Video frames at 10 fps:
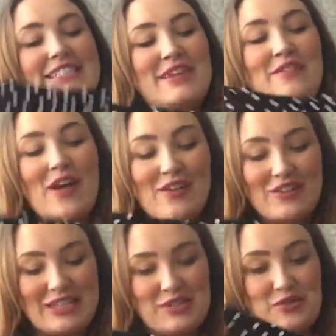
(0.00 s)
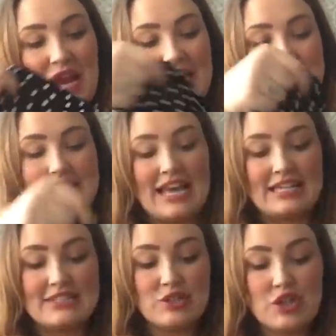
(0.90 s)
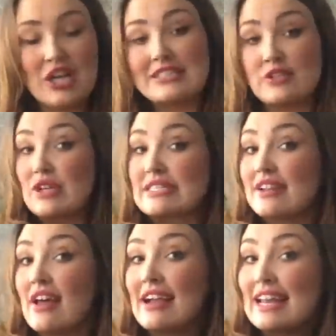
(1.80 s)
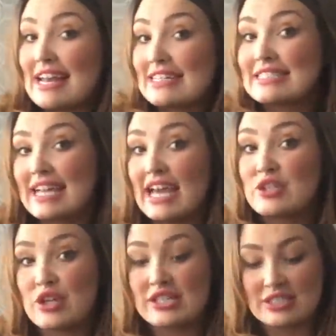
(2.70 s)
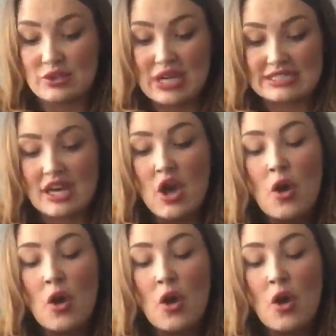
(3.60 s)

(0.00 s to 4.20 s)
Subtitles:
So I got this dress, and it's a jersey dress, so like an elasticated jersey dress.